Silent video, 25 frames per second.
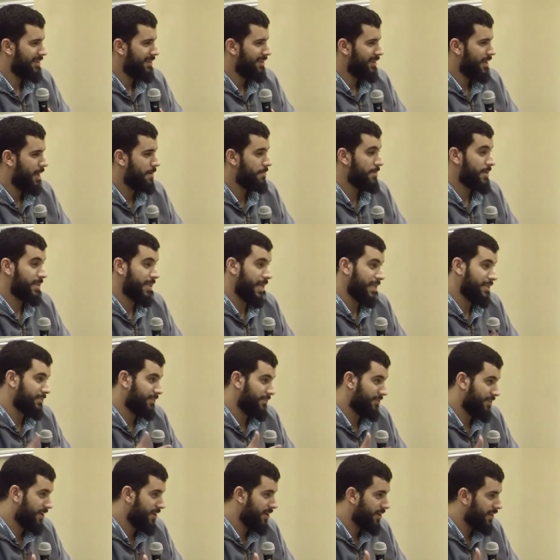I mean, that's a
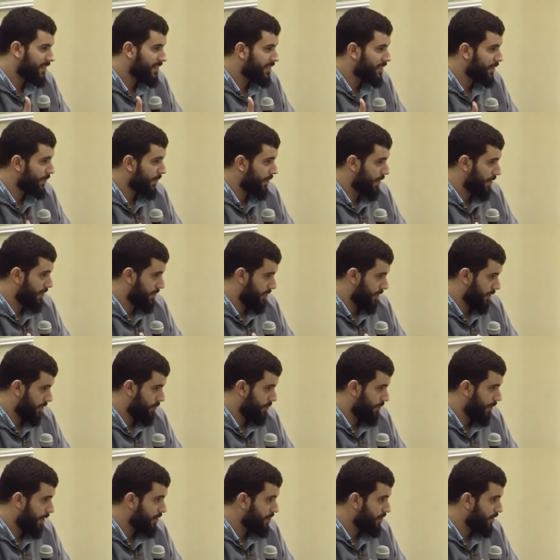very serious
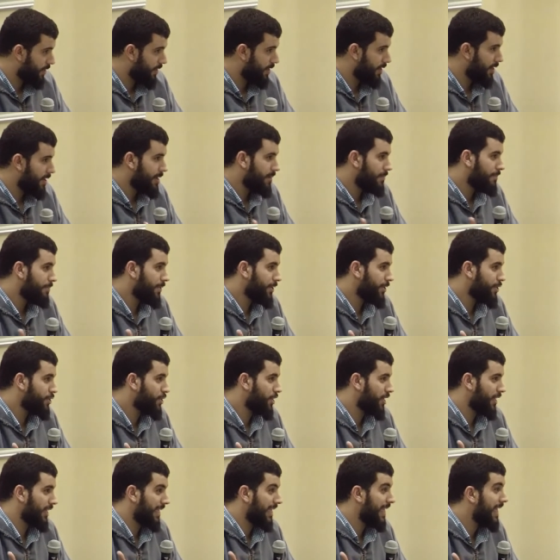situation, but you
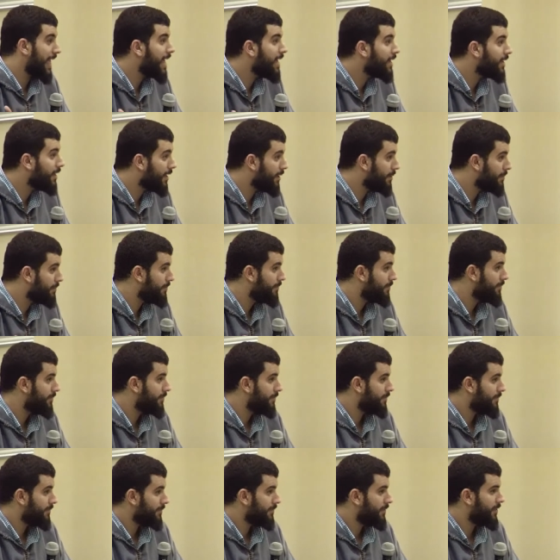shouldn't kill him.
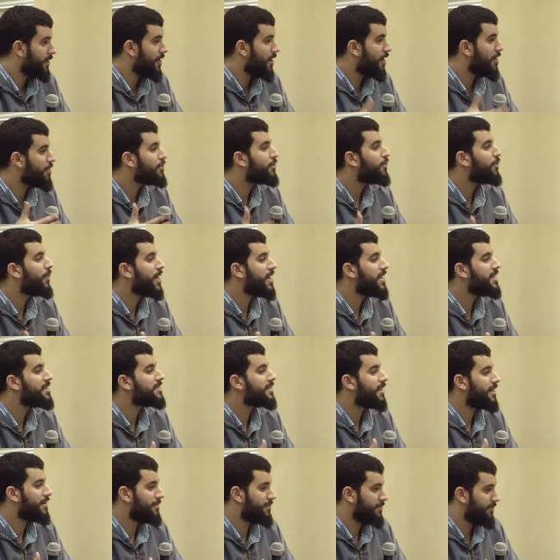There are other ways
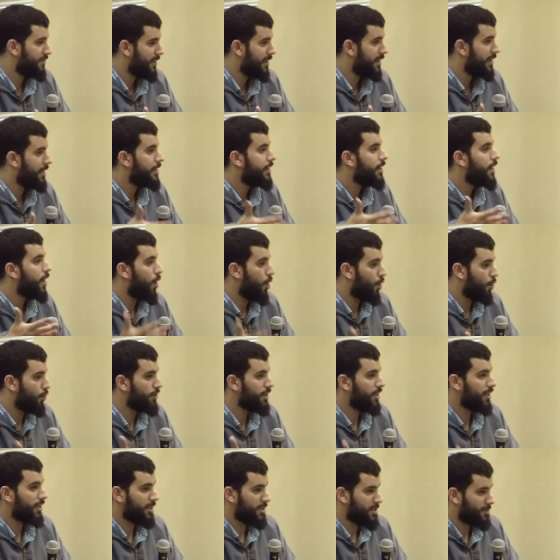of holding
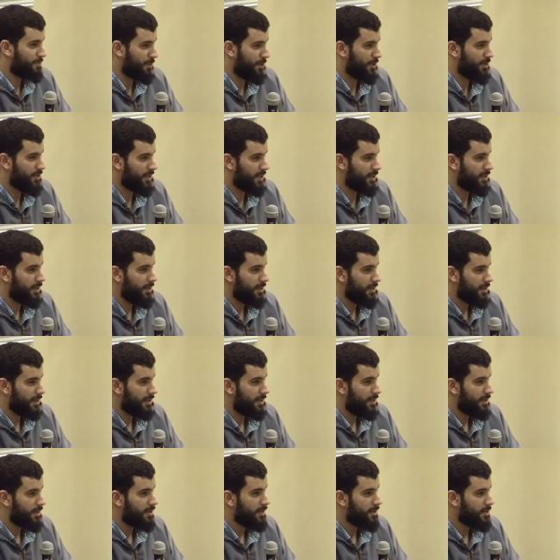this person
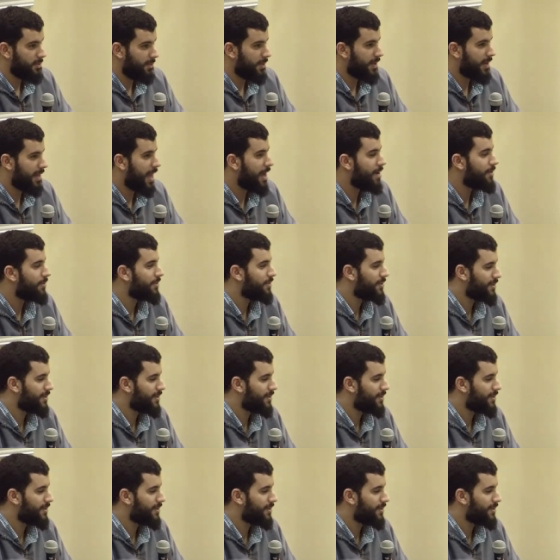to account.